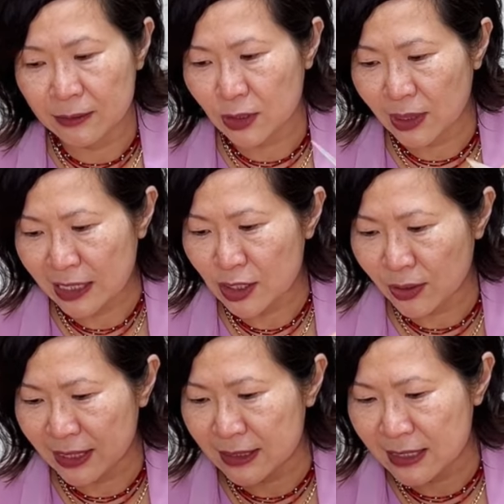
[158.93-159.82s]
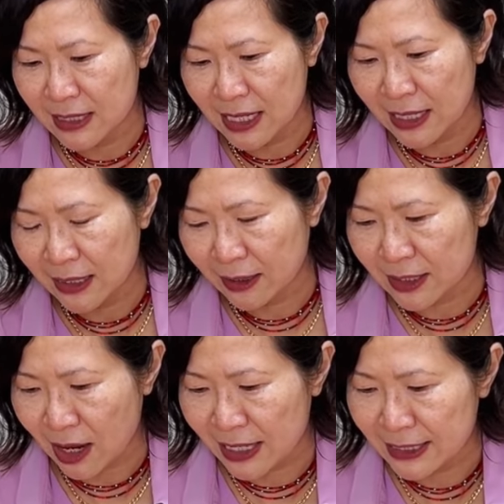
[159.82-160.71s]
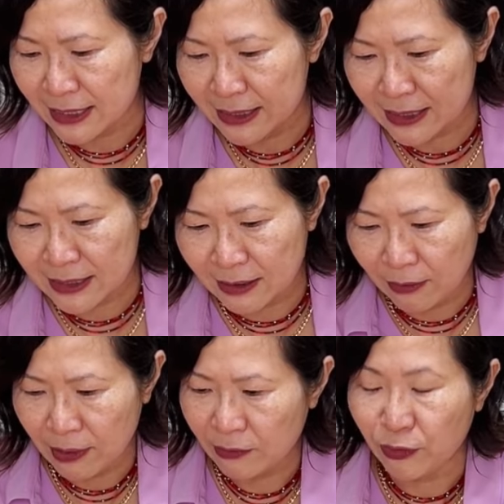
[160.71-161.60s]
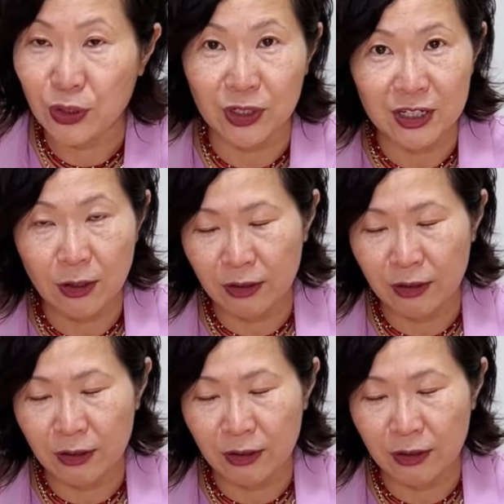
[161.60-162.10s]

so that you can see the sizes for your